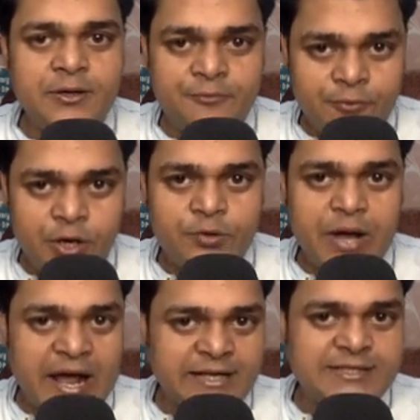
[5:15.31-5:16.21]
if you want to
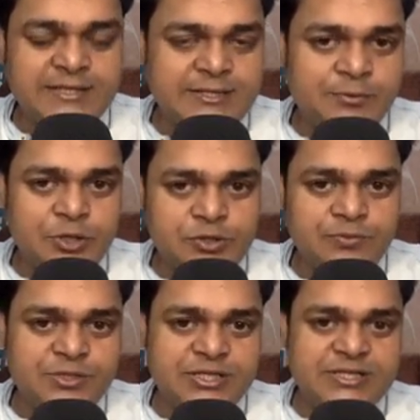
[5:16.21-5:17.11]
access the virtual
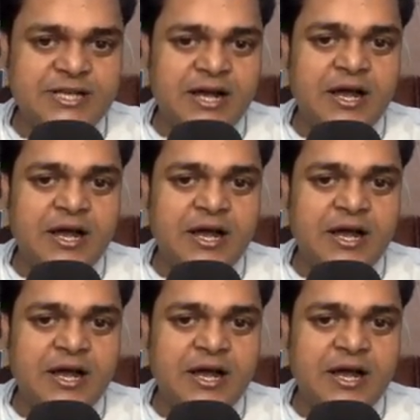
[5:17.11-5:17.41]
machines,